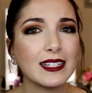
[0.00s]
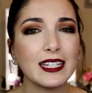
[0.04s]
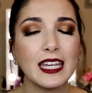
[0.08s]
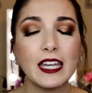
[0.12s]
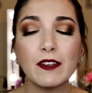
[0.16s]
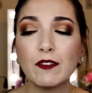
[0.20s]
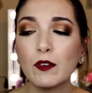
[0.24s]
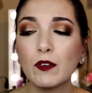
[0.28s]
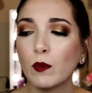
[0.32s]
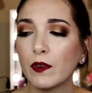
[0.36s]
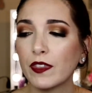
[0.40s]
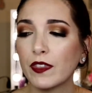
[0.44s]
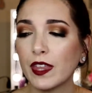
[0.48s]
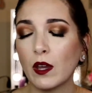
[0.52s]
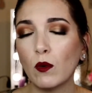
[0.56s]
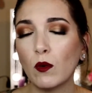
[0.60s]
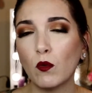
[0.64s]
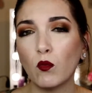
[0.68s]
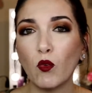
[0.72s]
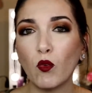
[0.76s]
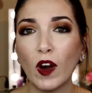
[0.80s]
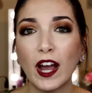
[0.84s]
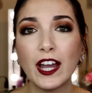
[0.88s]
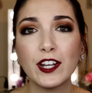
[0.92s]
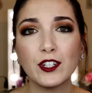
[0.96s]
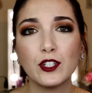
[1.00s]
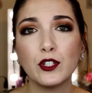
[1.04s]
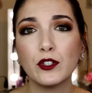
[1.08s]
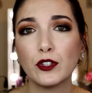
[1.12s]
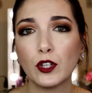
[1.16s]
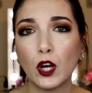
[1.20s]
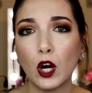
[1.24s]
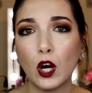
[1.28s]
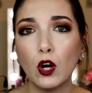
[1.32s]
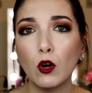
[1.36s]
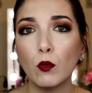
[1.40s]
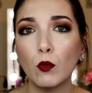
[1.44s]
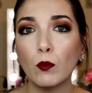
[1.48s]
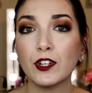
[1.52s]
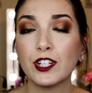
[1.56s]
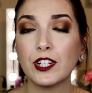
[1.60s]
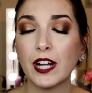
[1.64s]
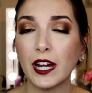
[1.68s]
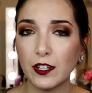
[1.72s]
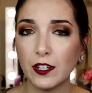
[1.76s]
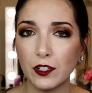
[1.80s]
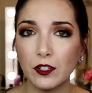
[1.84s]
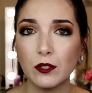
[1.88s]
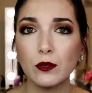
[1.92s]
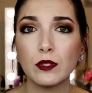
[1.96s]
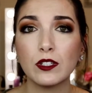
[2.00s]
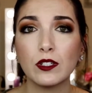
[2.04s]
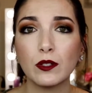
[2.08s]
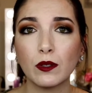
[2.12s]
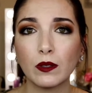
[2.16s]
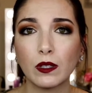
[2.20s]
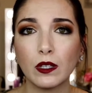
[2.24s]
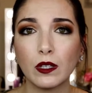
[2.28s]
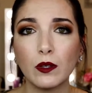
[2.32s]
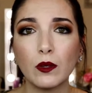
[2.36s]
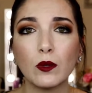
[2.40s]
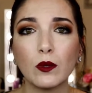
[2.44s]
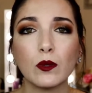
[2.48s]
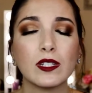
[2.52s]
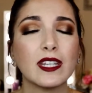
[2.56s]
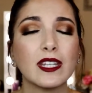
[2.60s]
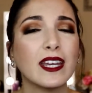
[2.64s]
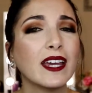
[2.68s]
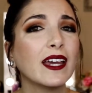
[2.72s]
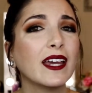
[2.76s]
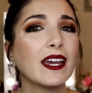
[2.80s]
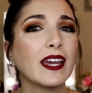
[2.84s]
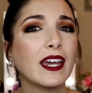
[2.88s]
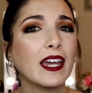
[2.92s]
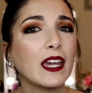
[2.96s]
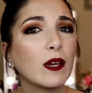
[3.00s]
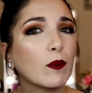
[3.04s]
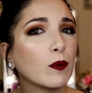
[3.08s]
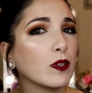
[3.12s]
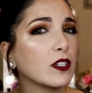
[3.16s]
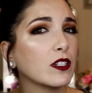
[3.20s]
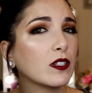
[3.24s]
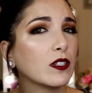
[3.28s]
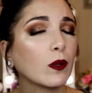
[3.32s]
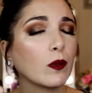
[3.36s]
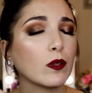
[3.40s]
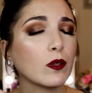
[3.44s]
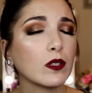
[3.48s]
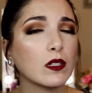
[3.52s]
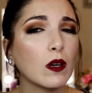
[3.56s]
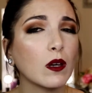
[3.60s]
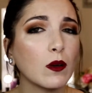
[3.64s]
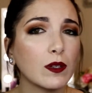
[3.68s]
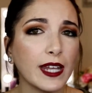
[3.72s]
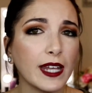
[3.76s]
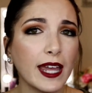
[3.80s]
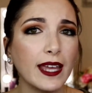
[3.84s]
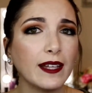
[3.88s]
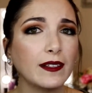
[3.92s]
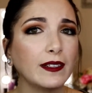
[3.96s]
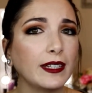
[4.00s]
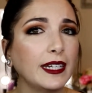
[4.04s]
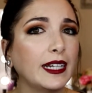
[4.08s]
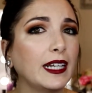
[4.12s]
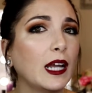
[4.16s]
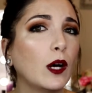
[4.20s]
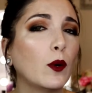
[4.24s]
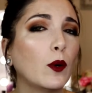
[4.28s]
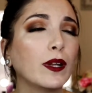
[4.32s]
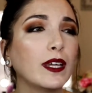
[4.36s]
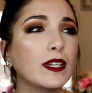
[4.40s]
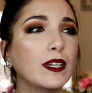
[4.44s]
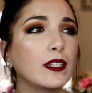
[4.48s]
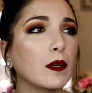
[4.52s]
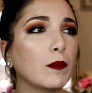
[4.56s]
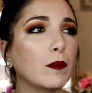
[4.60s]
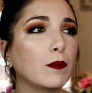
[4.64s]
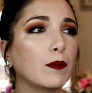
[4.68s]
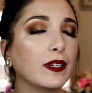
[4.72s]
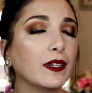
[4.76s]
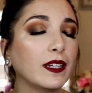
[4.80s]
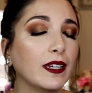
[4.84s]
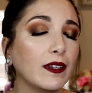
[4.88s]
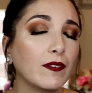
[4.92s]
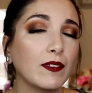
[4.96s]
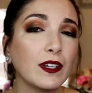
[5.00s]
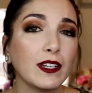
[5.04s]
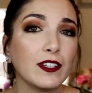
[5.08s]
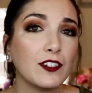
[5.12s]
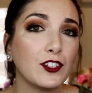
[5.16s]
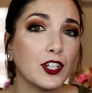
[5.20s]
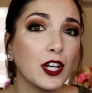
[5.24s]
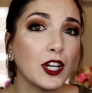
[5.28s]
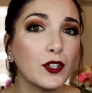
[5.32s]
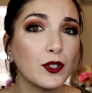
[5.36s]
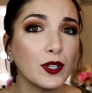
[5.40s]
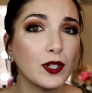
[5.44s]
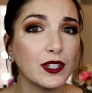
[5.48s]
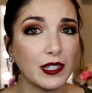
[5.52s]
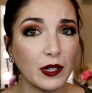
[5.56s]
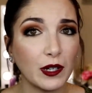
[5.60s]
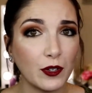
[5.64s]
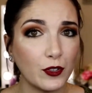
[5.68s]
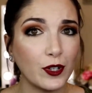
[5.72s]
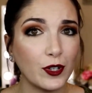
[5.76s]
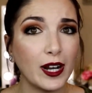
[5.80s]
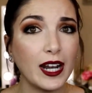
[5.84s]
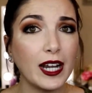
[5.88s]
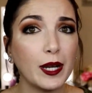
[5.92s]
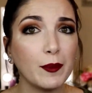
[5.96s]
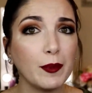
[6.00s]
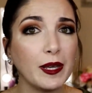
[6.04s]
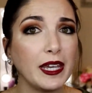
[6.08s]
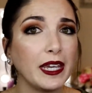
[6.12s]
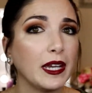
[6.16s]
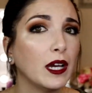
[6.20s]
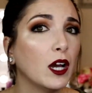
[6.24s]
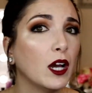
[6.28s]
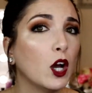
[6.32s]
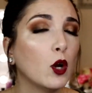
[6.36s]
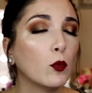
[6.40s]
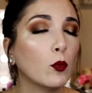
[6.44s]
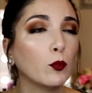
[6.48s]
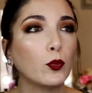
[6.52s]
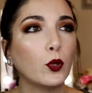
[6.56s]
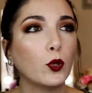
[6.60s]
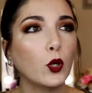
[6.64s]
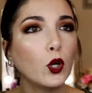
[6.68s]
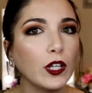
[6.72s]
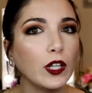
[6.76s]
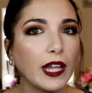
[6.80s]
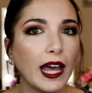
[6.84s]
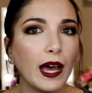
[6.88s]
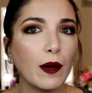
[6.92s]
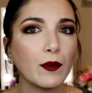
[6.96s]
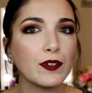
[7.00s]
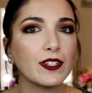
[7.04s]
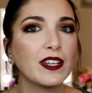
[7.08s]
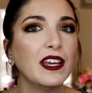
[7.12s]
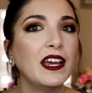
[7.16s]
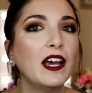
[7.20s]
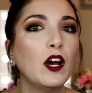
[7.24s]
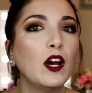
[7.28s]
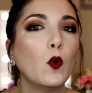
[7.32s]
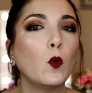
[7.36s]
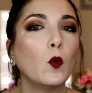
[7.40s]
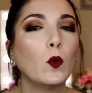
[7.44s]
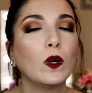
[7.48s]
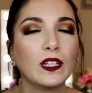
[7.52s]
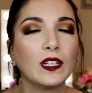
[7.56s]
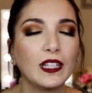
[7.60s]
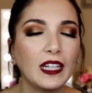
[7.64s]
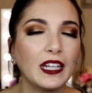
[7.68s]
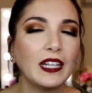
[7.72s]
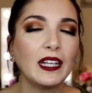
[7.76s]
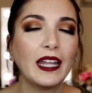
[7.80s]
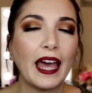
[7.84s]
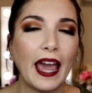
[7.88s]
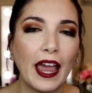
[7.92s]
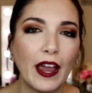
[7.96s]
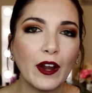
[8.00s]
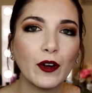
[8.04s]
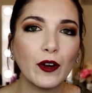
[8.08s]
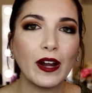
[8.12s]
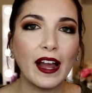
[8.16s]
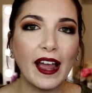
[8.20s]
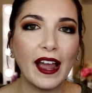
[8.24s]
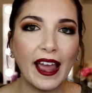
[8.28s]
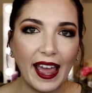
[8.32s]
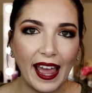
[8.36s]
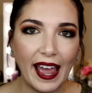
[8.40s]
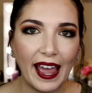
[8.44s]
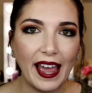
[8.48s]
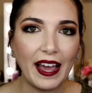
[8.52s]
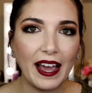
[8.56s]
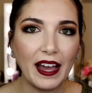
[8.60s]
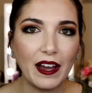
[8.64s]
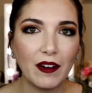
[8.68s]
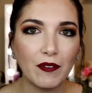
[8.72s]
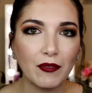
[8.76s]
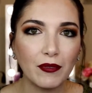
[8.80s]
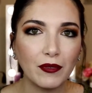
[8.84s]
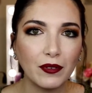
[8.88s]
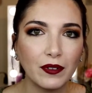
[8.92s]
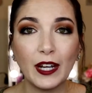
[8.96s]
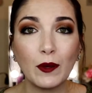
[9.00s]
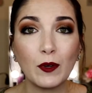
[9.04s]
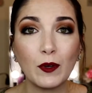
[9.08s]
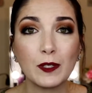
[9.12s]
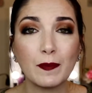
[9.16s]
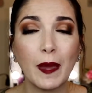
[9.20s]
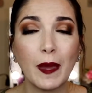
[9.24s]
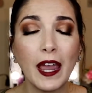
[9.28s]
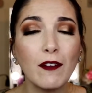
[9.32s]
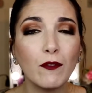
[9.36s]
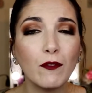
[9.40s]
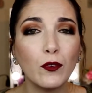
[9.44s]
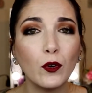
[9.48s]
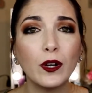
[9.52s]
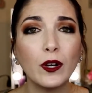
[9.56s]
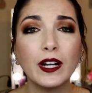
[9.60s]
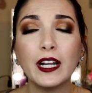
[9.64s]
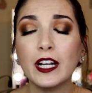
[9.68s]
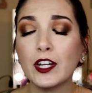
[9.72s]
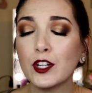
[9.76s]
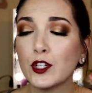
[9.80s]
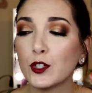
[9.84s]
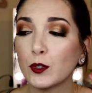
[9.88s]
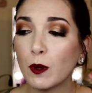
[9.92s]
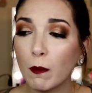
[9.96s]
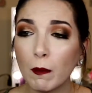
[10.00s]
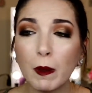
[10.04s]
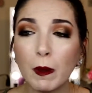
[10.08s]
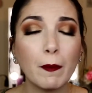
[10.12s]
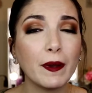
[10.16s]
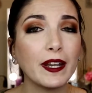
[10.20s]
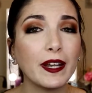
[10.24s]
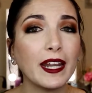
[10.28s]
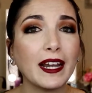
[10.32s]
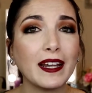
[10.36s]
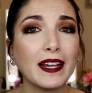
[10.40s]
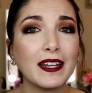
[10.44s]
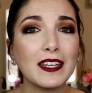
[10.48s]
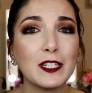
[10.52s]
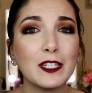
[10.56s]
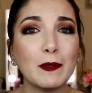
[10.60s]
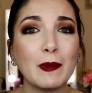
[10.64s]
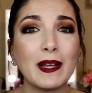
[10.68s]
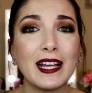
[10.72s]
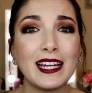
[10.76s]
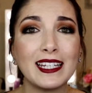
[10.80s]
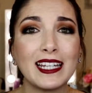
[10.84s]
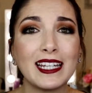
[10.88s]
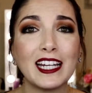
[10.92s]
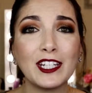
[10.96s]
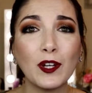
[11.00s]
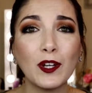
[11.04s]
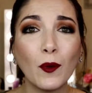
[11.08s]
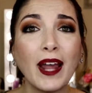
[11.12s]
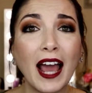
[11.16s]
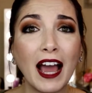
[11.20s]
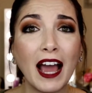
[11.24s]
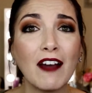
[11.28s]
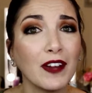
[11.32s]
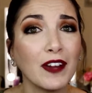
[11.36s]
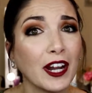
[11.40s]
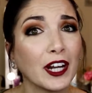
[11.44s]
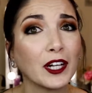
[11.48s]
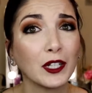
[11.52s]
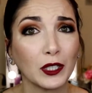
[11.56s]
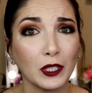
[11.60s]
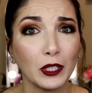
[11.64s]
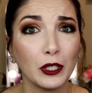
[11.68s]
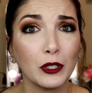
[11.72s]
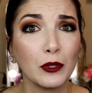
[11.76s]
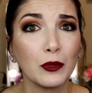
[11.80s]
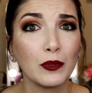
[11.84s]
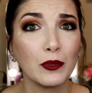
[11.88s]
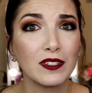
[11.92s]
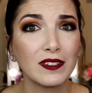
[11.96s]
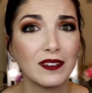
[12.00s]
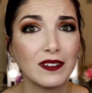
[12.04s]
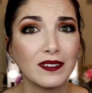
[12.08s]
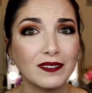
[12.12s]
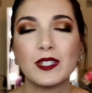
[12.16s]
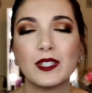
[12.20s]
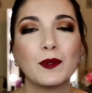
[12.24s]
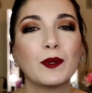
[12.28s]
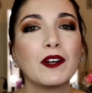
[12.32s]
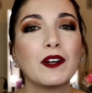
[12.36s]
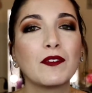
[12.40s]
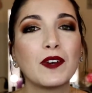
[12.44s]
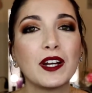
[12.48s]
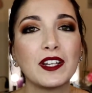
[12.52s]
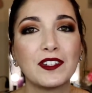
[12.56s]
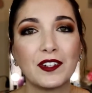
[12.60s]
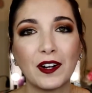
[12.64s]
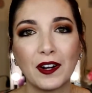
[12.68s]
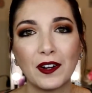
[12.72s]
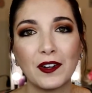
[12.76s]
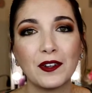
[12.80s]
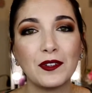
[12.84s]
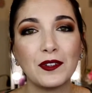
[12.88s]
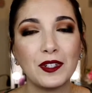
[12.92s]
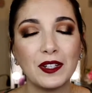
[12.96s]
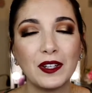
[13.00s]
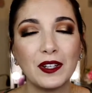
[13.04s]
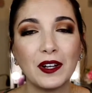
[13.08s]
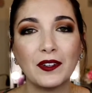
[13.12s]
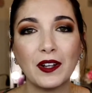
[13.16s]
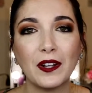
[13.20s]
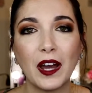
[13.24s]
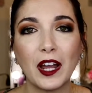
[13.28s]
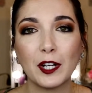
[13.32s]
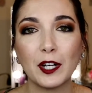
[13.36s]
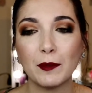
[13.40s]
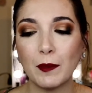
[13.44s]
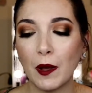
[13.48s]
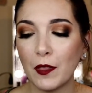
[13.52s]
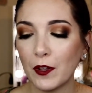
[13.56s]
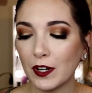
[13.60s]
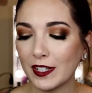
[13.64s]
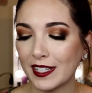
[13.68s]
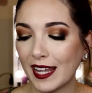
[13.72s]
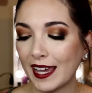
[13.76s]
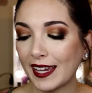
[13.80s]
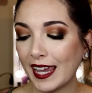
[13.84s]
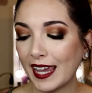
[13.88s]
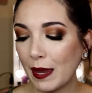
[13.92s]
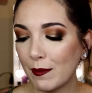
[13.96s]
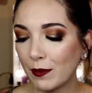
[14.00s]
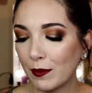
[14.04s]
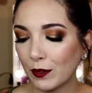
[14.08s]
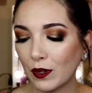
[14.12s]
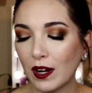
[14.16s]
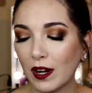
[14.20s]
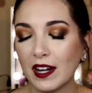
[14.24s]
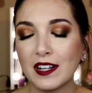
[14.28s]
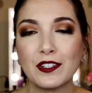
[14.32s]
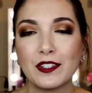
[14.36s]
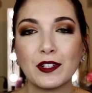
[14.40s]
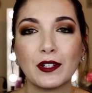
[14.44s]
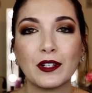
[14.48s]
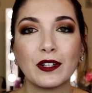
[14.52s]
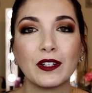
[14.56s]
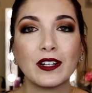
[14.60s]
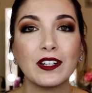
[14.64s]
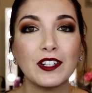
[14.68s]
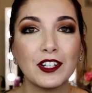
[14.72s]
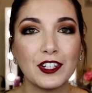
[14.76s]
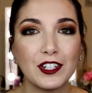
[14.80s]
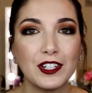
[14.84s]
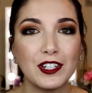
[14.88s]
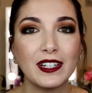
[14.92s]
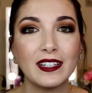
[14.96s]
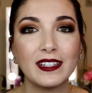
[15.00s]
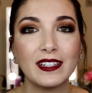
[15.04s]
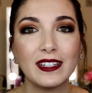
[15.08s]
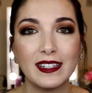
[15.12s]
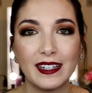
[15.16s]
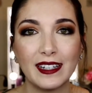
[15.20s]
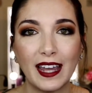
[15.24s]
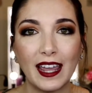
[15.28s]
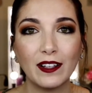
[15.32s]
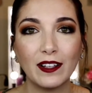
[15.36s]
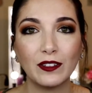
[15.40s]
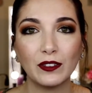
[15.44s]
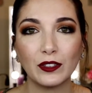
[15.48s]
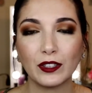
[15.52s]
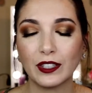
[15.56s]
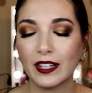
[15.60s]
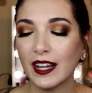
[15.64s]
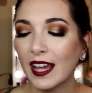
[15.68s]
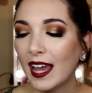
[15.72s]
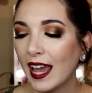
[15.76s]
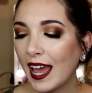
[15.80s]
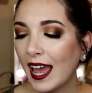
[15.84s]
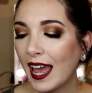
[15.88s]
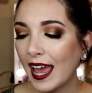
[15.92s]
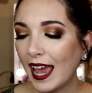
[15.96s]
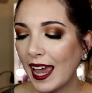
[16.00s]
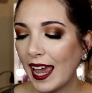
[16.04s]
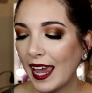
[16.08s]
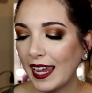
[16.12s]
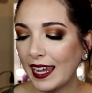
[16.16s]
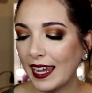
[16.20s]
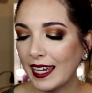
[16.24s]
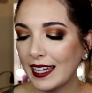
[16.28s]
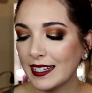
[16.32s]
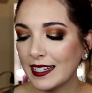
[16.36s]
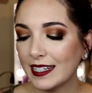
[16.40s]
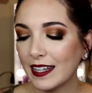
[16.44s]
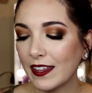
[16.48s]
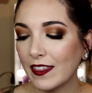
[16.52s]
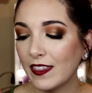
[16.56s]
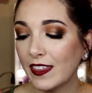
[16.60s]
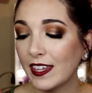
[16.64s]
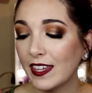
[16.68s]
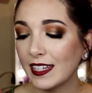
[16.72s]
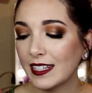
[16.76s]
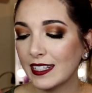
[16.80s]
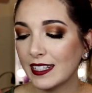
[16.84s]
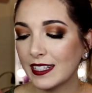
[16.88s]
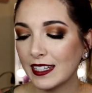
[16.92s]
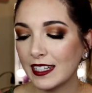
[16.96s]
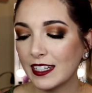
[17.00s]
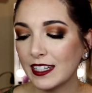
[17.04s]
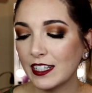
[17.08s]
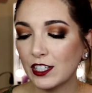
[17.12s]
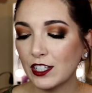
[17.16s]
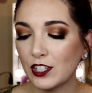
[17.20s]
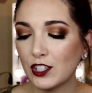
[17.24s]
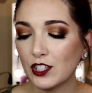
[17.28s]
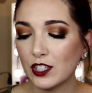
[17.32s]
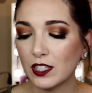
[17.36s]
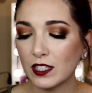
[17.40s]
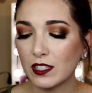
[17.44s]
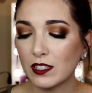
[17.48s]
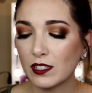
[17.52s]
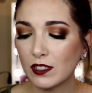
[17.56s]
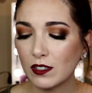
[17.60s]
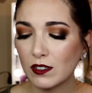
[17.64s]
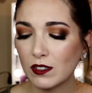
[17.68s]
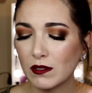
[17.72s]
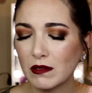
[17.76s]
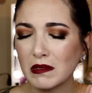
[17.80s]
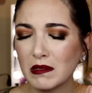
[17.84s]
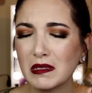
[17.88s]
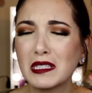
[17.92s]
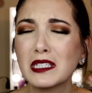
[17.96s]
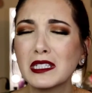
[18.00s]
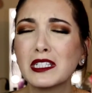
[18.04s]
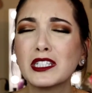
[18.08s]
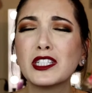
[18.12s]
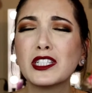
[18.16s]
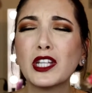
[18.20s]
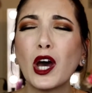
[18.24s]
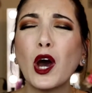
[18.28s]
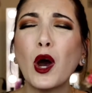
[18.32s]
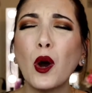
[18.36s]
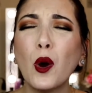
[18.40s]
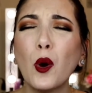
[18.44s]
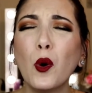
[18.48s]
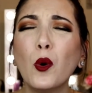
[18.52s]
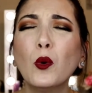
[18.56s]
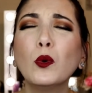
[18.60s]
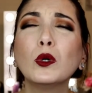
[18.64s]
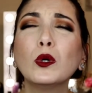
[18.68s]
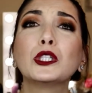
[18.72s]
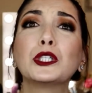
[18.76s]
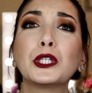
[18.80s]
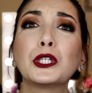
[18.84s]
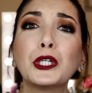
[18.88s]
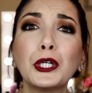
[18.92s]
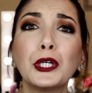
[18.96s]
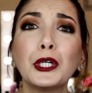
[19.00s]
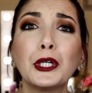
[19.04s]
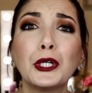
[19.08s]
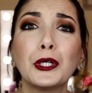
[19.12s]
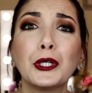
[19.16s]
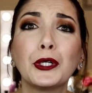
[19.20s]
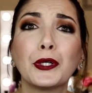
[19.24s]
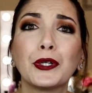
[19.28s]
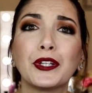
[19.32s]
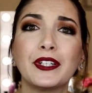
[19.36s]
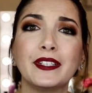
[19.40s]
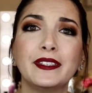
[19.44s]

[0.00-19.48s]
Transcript: Even with a wide tooth comb, which I do still use, it was still so tangly, and I would end up, even as gentle as I was trying to be, pull out what little hair I have, and it was painful and it drove me bananas because I don't have hair to lose. So whenever I started using Not Your Mother's, I came across their conditioning detangler, and this is just so good.